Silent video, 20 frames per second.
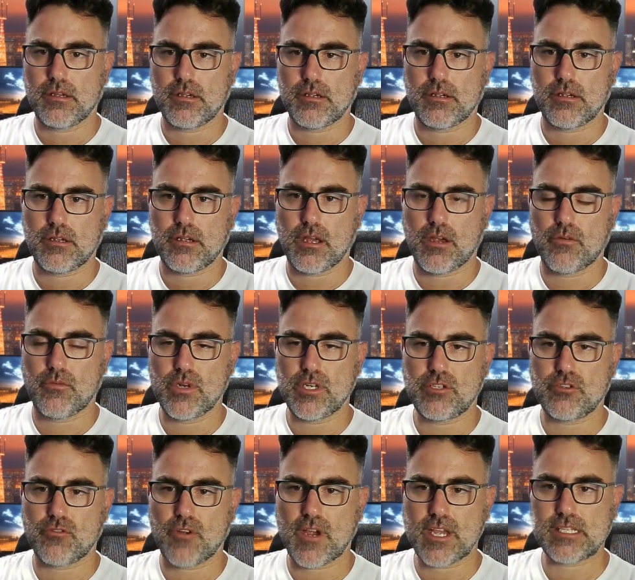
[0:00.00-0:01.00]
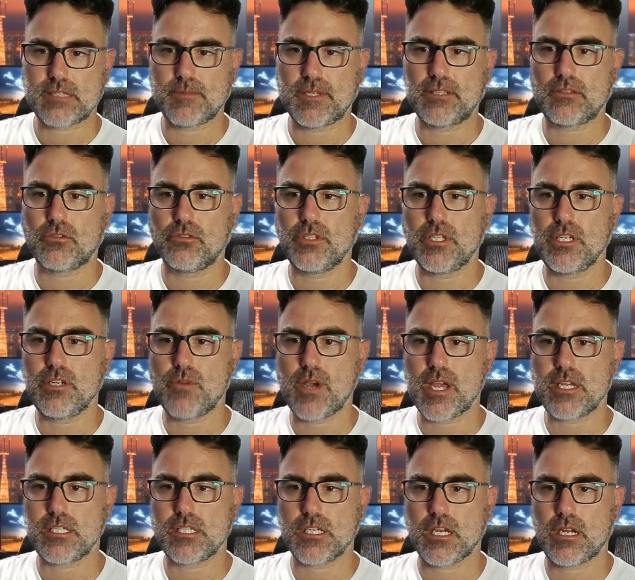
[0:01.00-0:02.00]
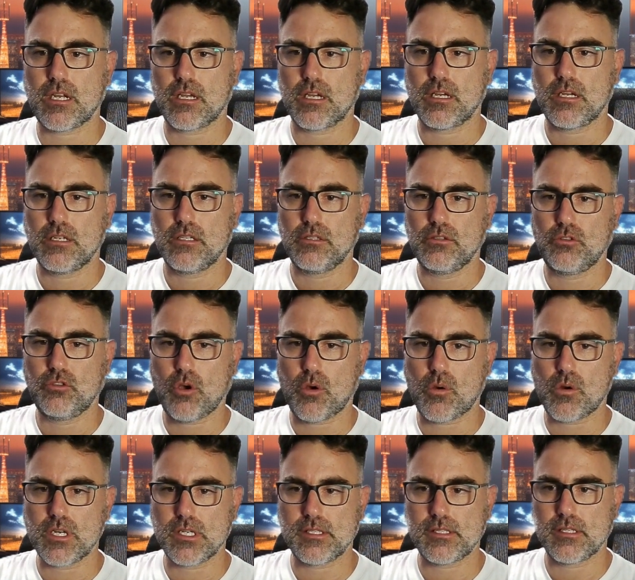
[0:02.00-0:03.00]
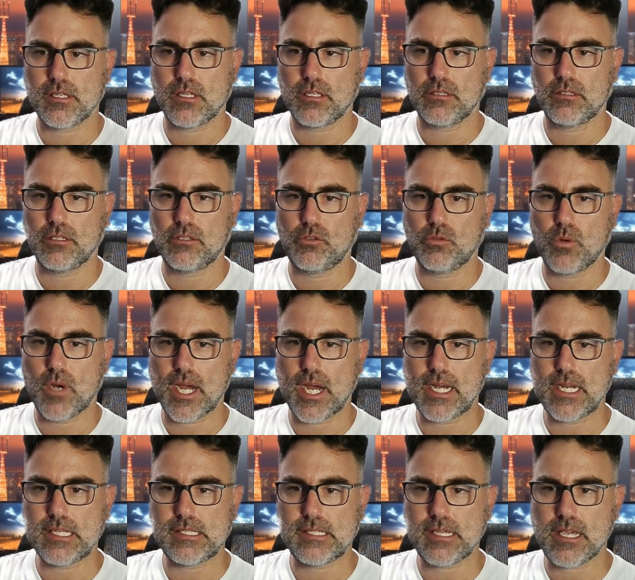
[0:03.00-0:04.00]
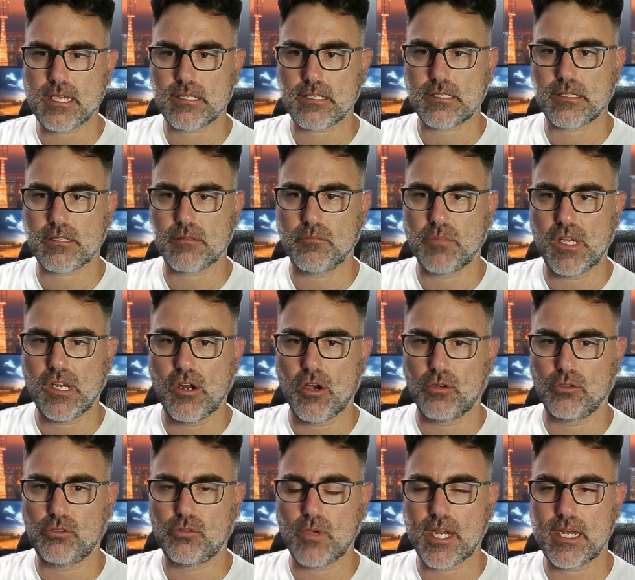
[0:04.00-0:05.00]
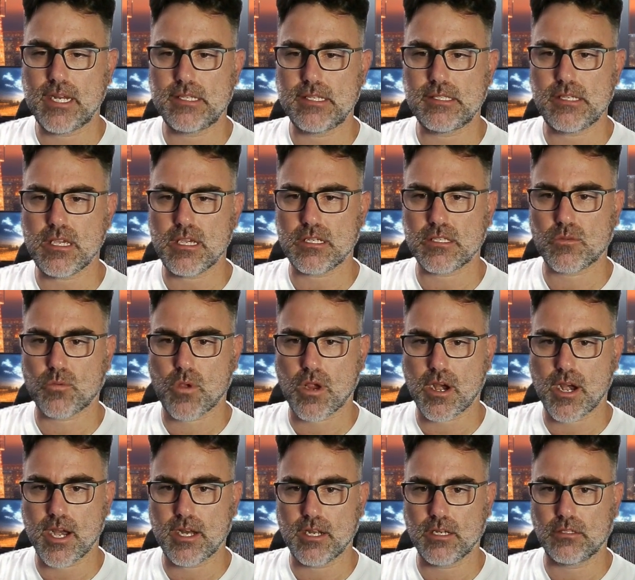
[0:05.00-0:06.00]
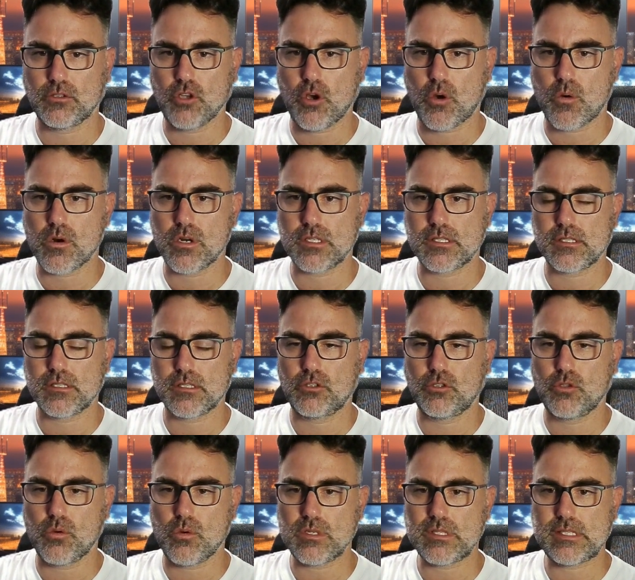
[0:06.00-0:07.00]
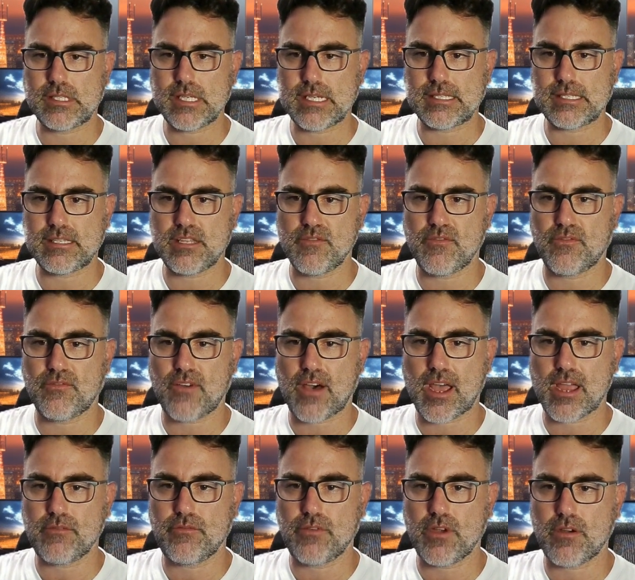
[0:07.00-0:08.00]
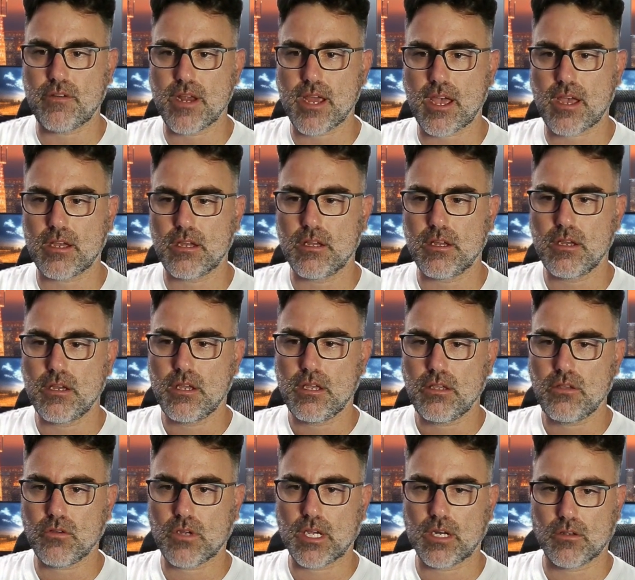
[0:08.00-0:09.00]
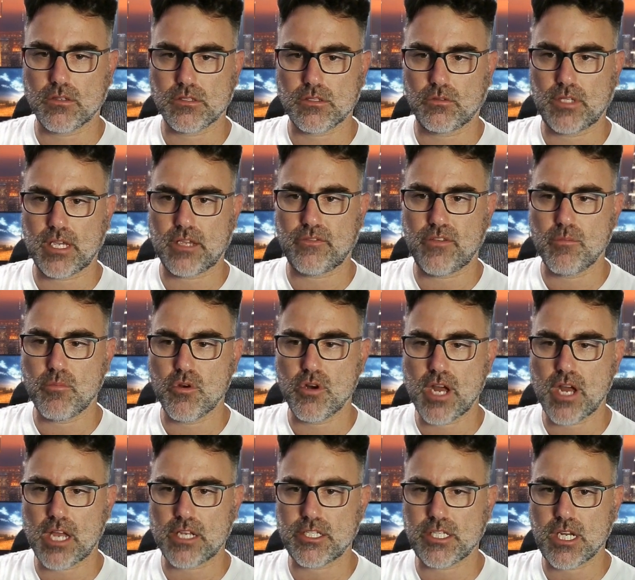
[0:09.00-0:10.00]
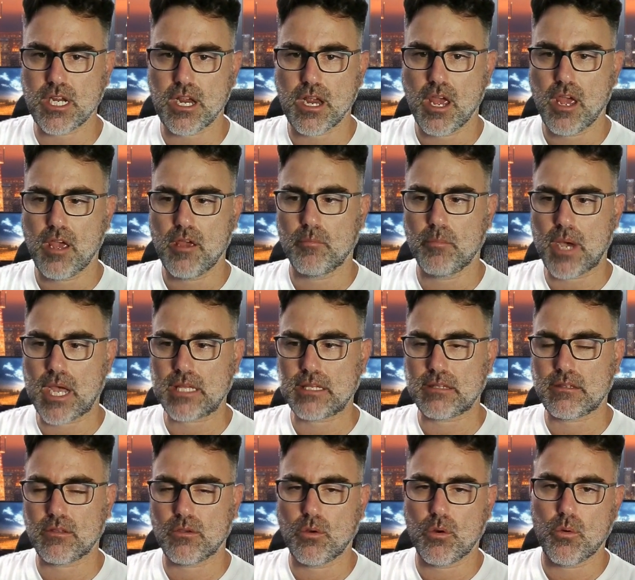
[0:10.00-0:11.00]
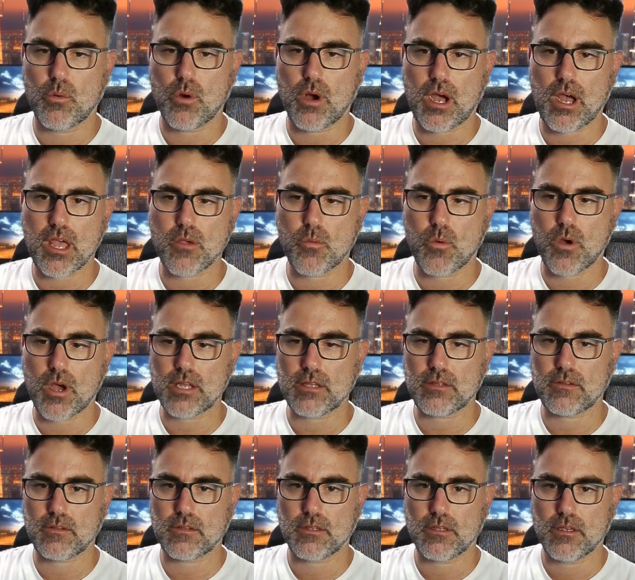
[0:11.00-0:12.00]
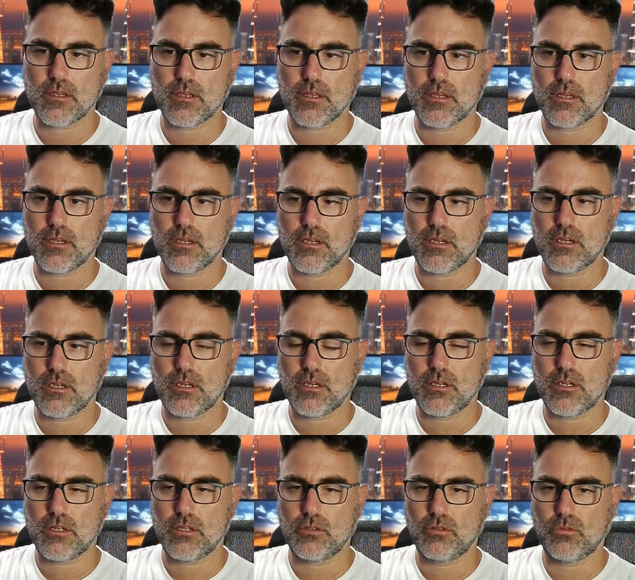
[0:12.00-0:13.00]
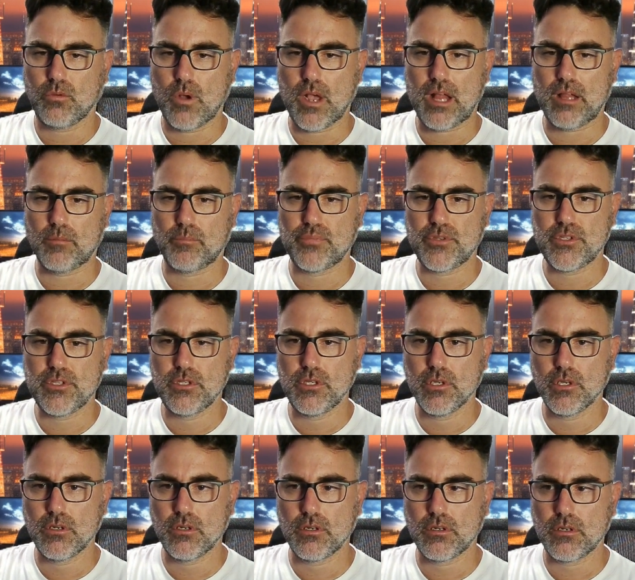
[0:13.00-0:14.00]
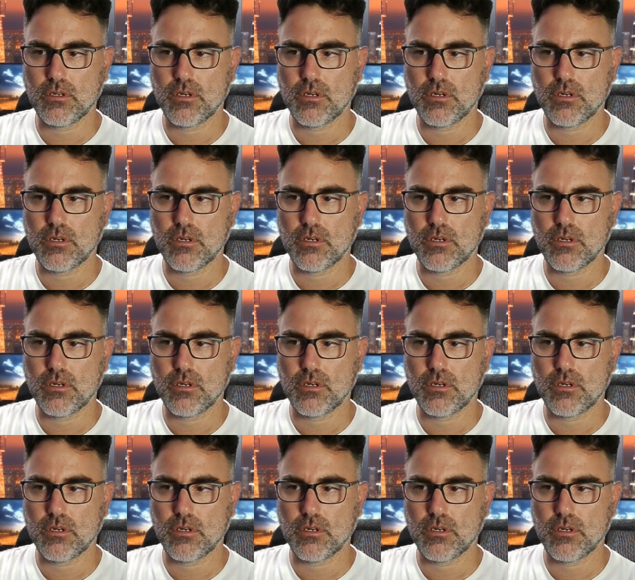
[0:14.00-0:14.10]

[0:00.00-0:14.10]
a retracement continuation towards the 286, below 286, we are heading towards 265 area. You can also take Fibonacci, but I want to help you